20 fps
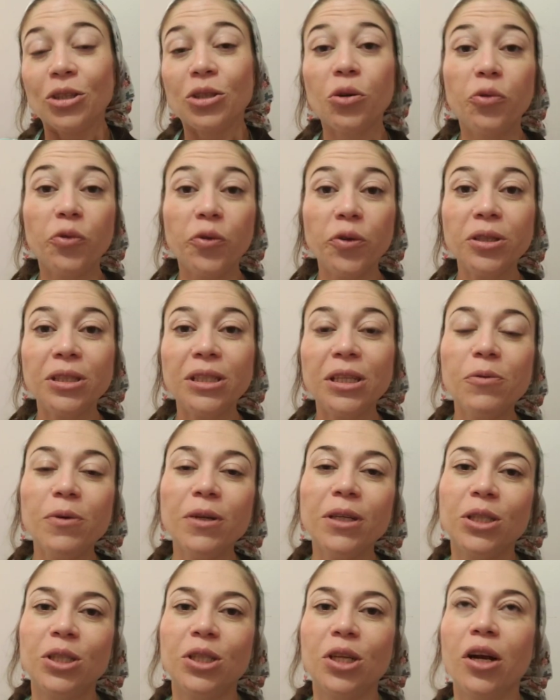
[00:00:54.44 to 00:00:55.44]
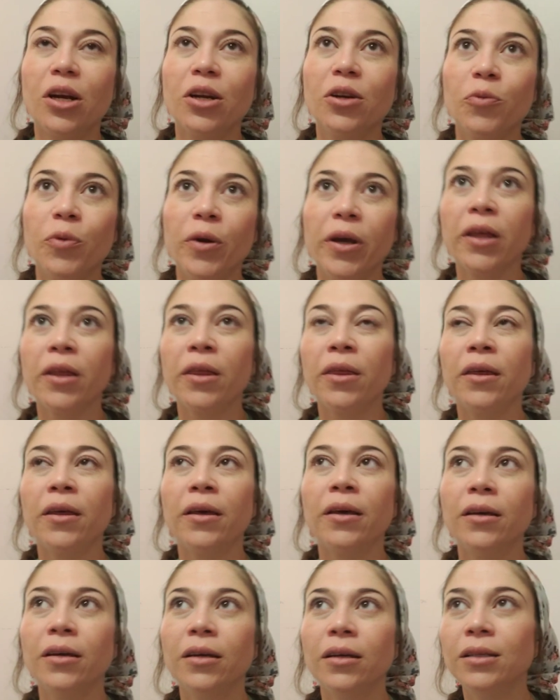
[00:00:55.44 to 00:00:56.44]
So first I want to start
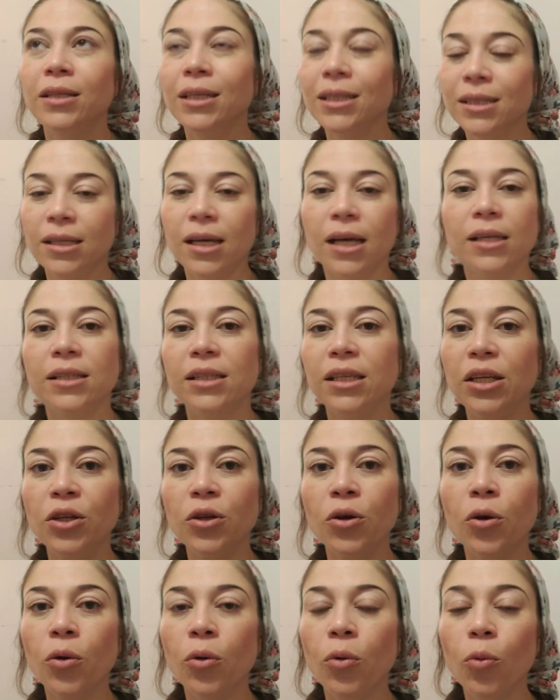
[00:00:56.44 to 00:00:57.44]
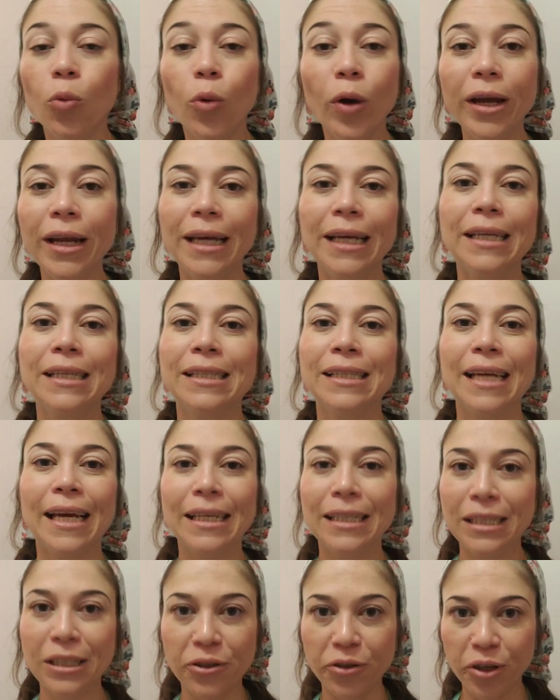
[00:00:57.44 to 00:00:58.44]
with discussing what is an
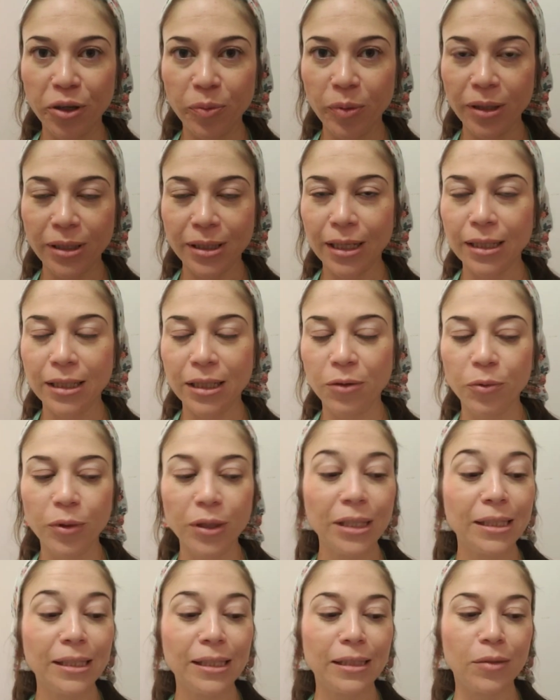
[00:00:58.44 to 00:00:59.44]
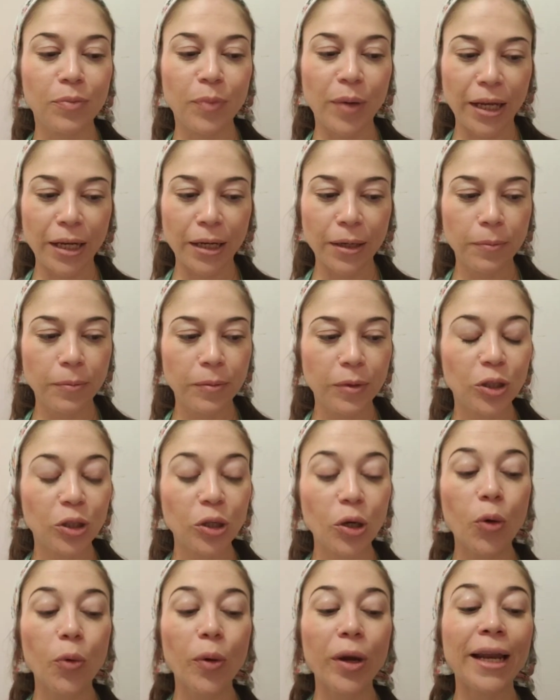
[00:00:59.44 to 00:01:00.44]
anterior placenta. What does this mean?
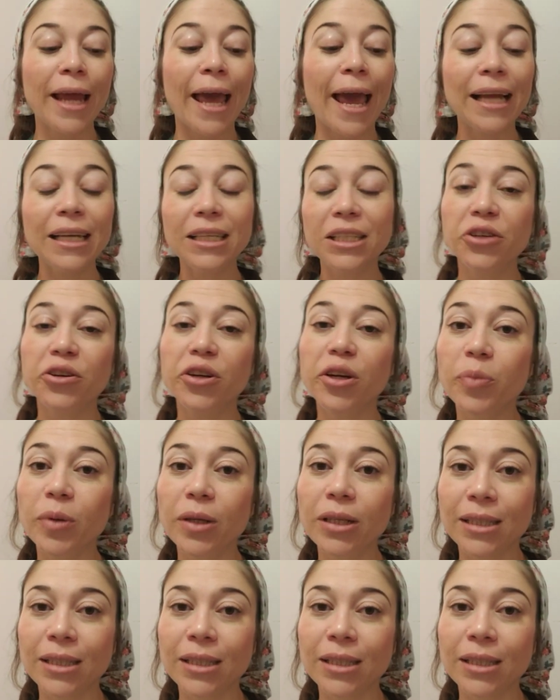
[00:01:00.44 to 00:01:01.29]
So an anterior